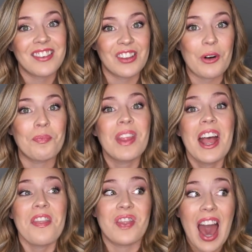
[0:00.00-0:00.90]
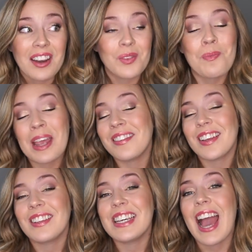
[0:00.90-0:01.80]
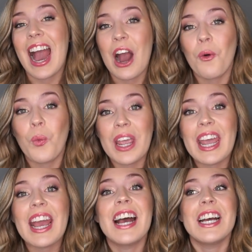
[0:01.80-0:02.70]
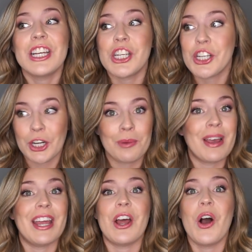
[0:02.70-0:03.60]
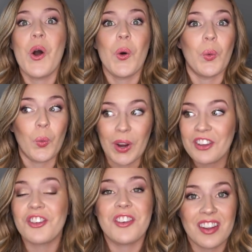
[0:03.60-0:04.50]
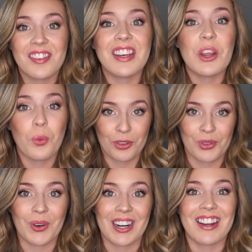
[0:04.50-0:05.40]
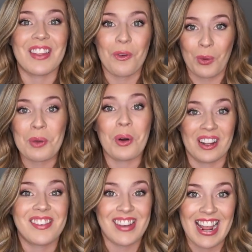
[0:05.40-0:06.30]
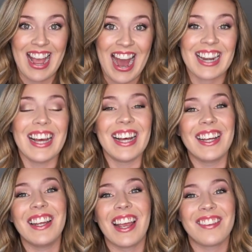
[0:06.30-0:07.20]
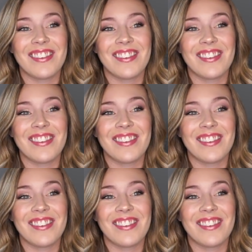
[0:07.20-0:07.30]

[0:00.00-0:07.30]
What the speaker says: So that is basically how we determine which Disney resort that we want to stay at.